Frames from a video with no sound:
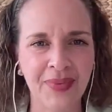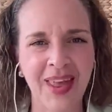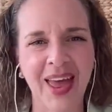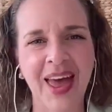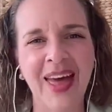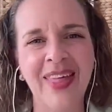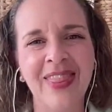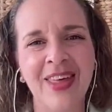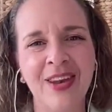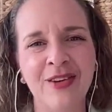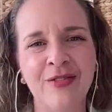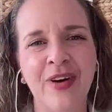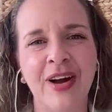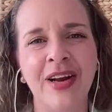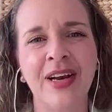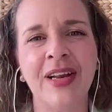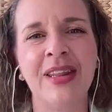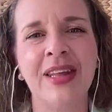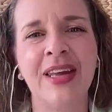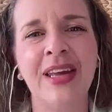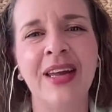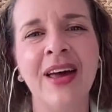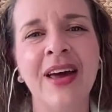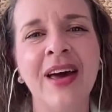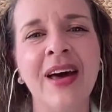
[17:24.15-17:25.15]
And then
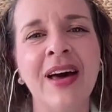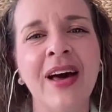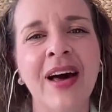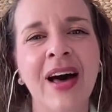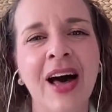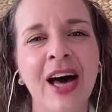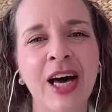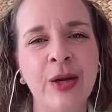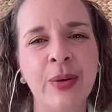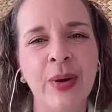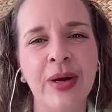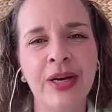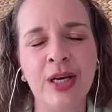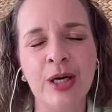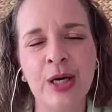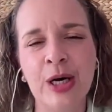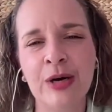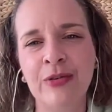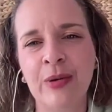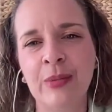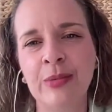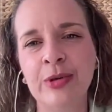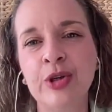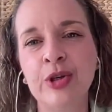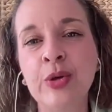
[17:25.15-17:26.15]
finally, how do I know
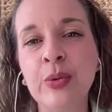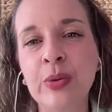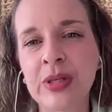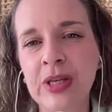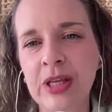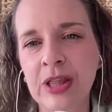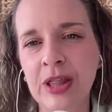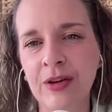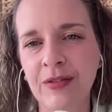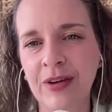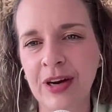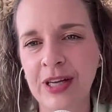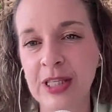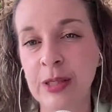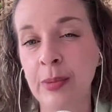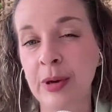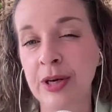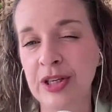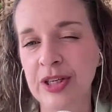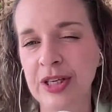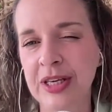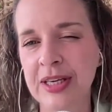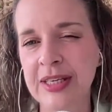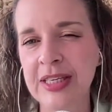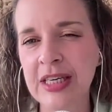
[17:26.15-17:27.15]
if I'm choosing the right
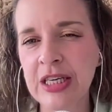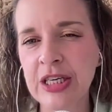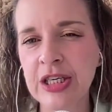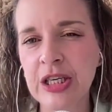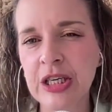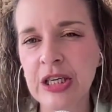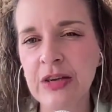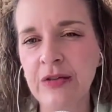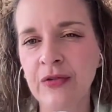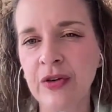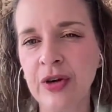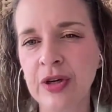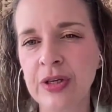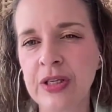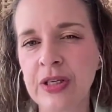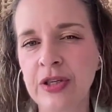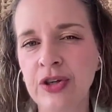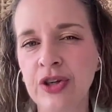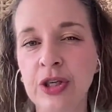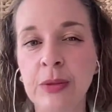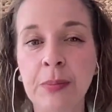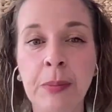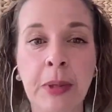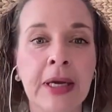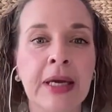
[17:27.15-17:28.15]
specialization versus
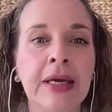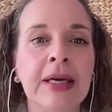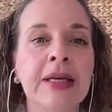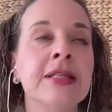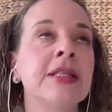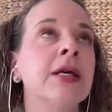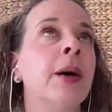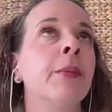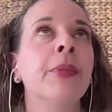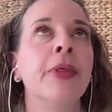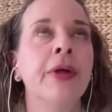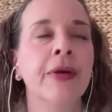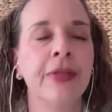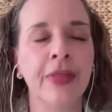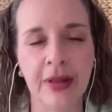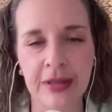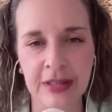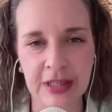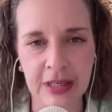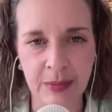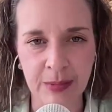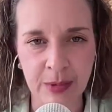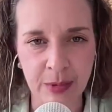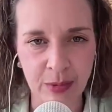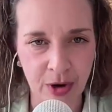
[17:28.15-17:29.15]
just picking something that
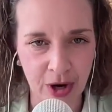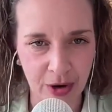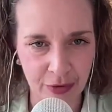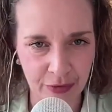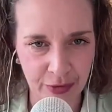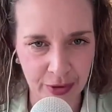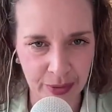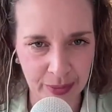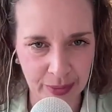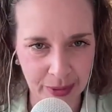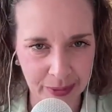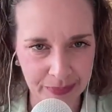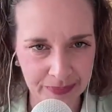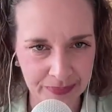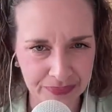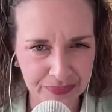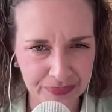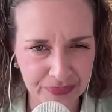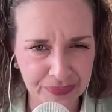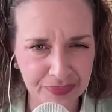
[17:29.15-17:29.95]
seems profitable?